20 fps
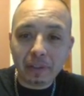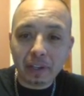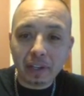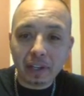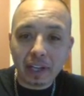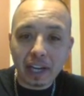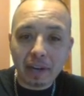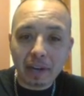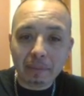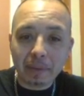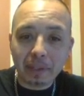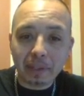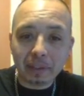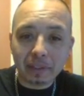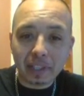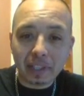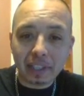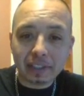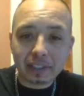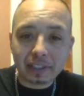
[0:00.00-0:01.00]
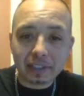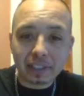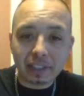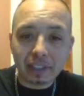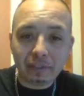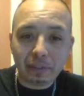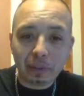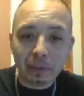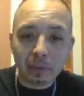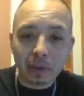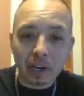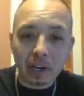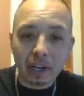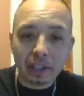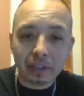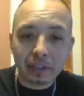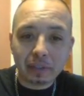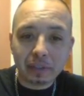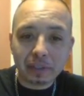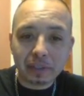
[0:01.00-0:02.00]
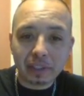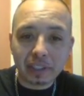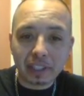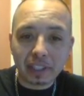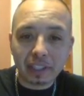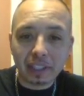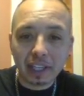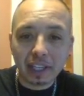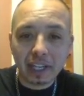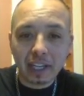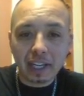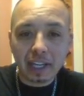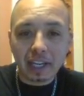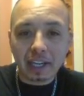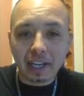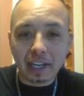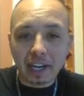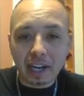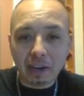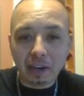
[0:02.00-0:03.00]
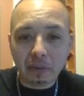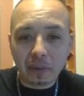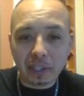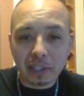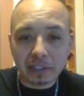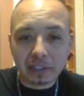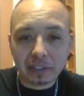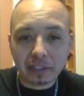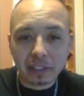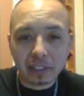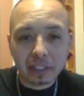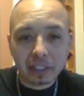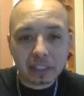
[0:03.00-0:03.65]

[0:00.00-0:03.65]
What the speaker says: ham radio license if you are using it in a high range.